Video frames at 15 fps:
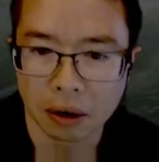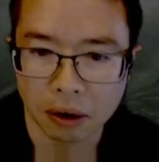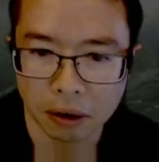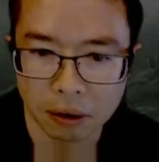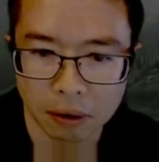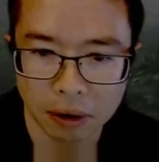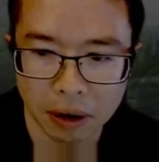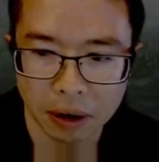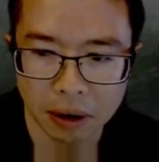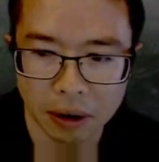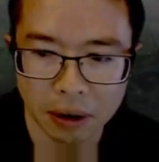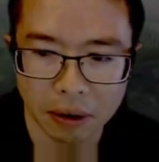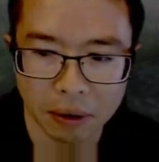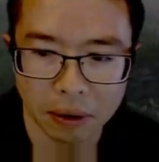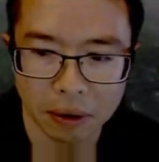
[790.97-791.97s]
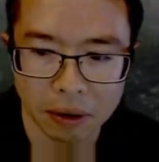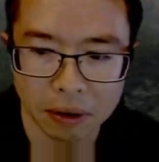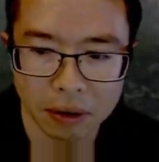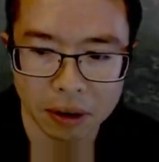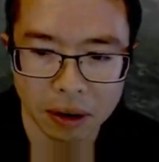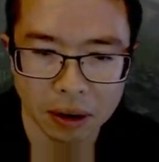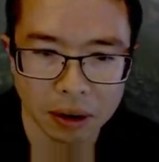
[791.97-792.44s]
career in order
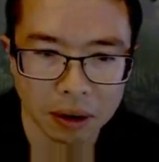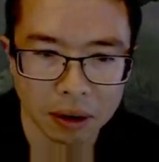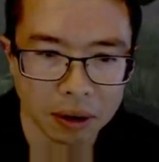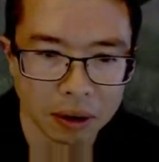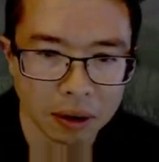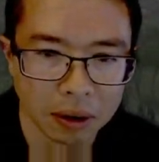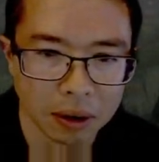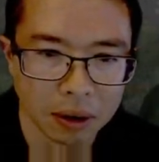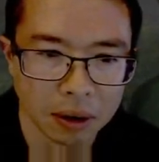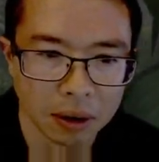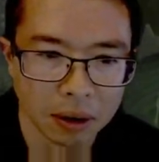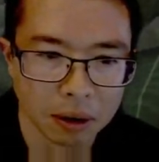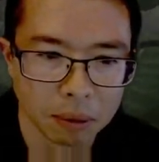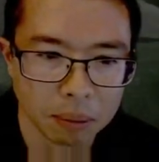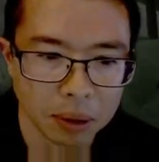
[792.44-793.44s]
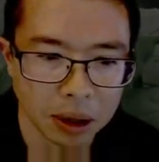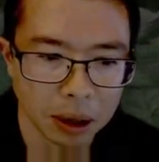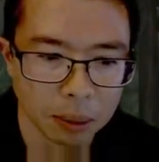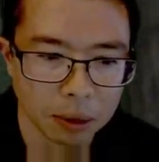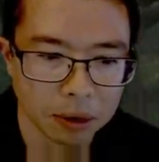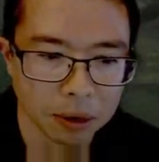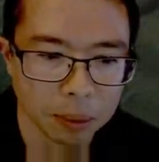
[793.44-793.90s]
to be
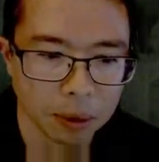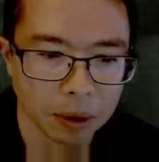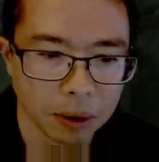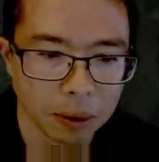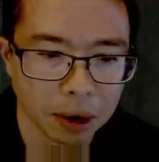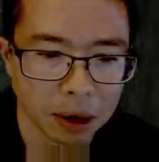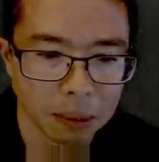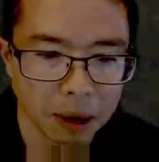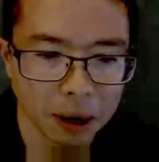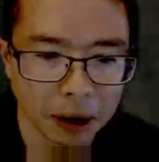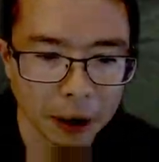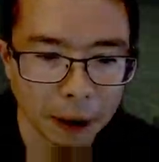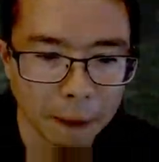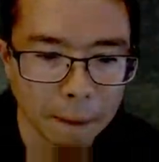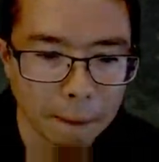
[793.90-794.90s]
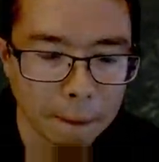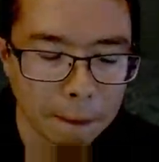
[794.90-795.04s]
able to put away money.